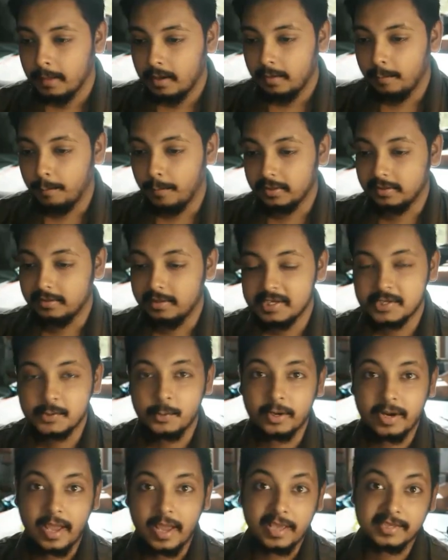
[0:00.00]
But this
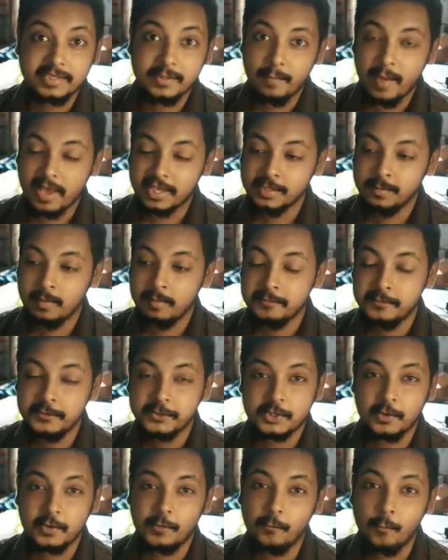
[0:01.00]
one has a maximum
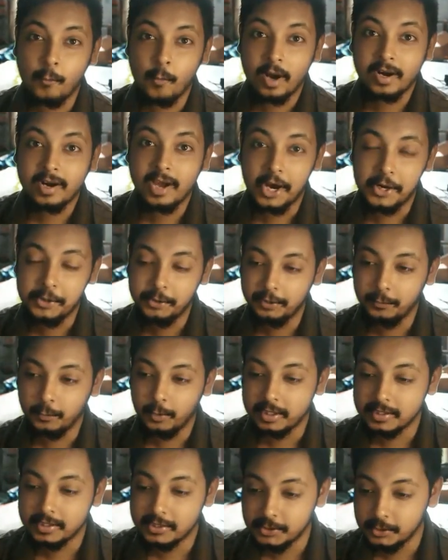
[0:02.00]
boost of 100
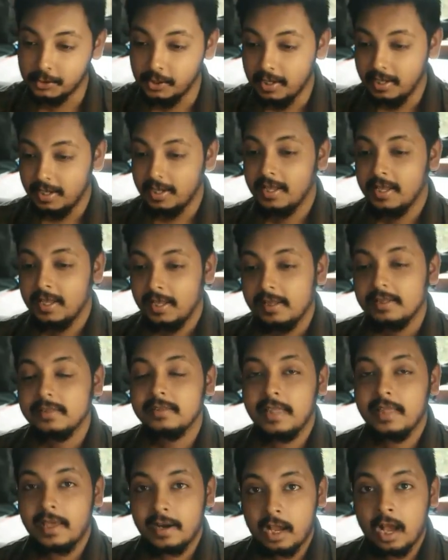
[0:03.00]
watts. So
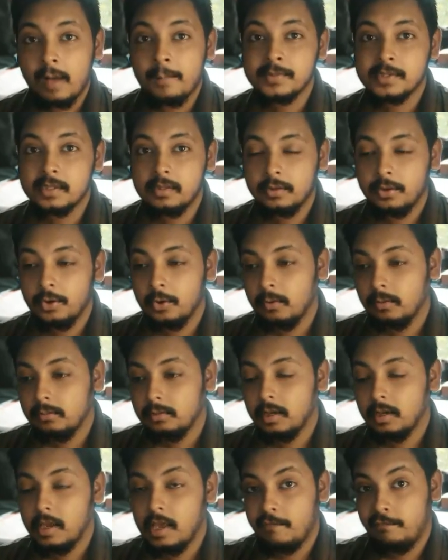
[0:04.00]
there comes the you know
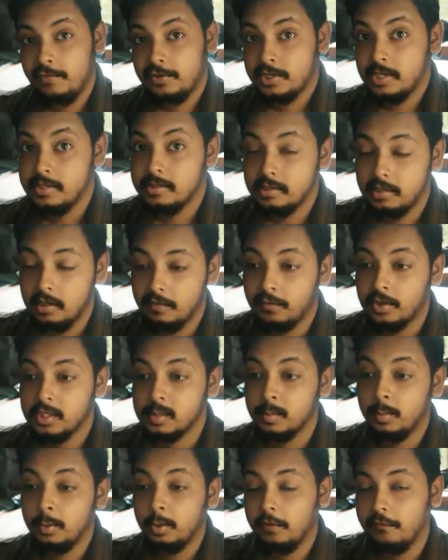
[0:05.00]
the efficiency difference
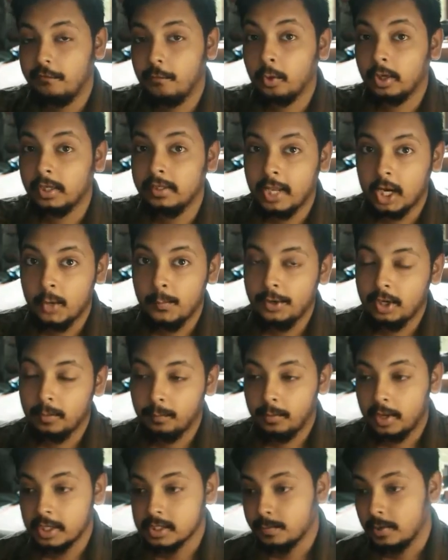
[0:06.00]
between 14 nanometer
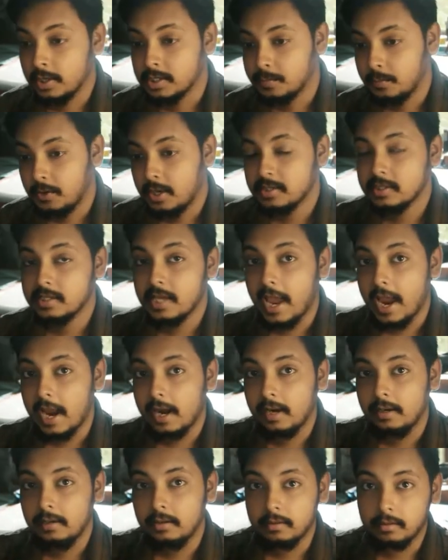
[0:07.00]
plus plus plus
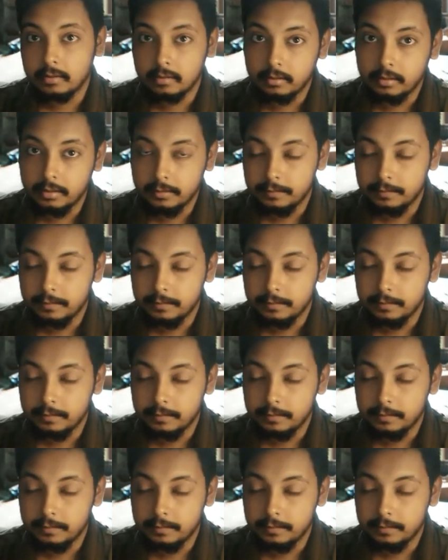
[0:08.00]
and uh,